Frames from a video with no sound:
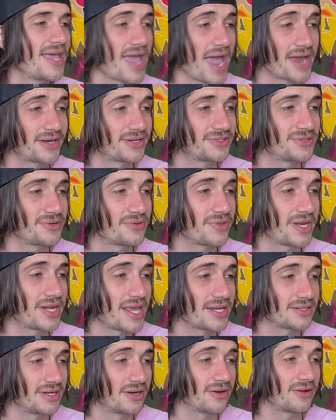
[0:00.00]
I just know that he
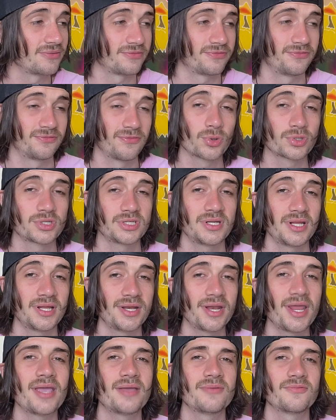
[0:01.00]
has an unfortunate
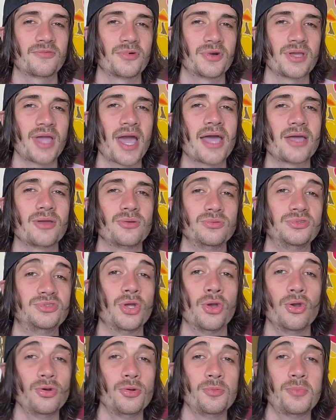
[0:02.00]
name for a guy who
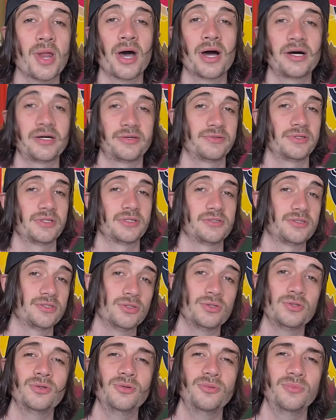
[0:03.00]
tubed off on
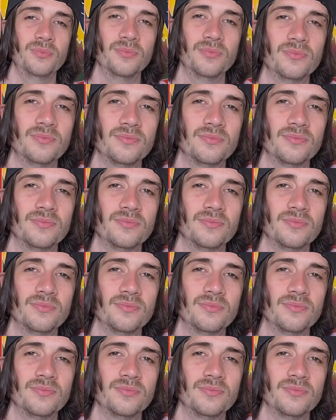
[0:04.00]
Zoom.